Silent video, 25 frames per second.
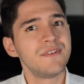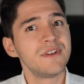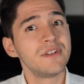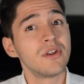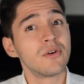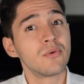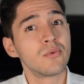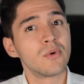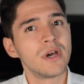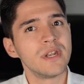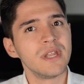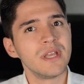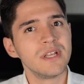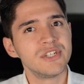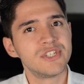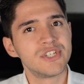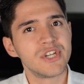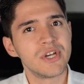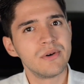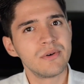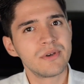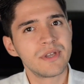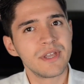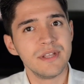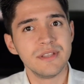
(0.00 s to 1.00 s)
a running
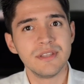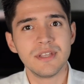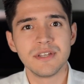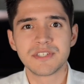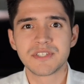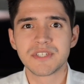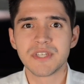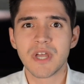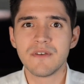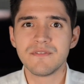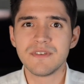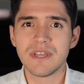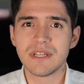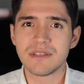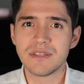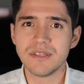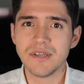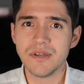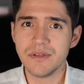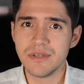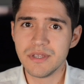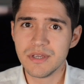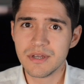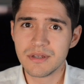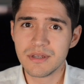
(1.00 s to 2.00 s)
joke in the Soviet
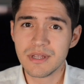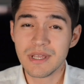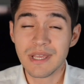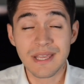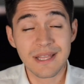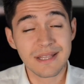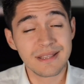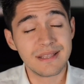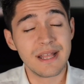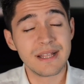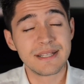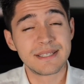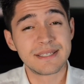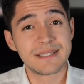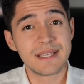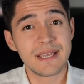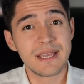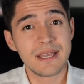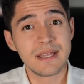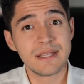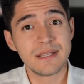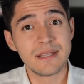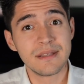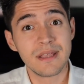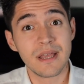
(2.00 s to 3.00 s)
Union that
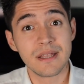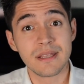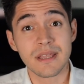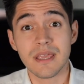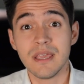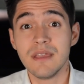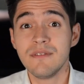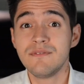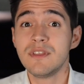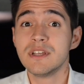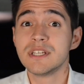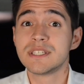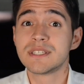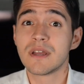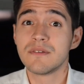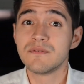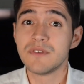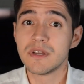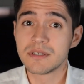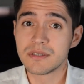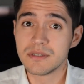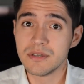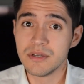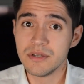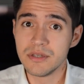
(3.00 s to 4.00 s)
said that if the
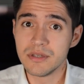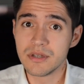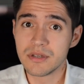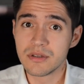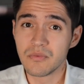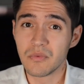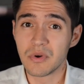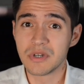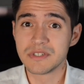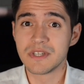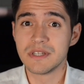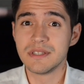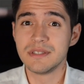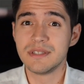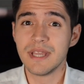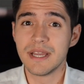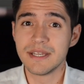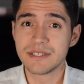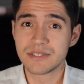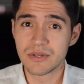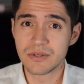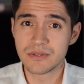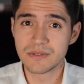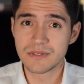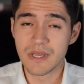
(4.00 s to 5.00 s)
Soviet Union was a
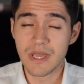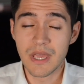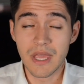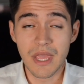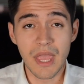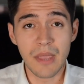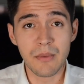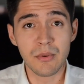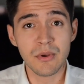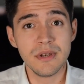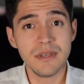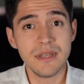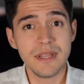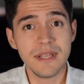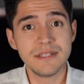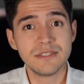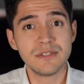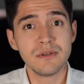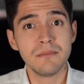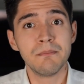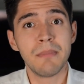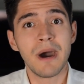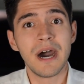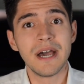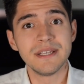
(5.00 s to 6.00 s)
desert, it would need to
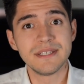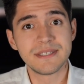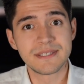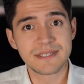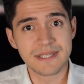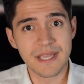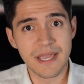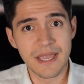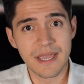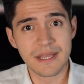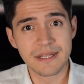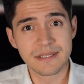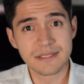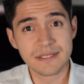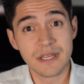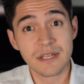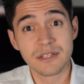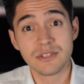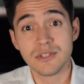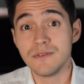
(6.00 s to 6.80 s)
buy sand to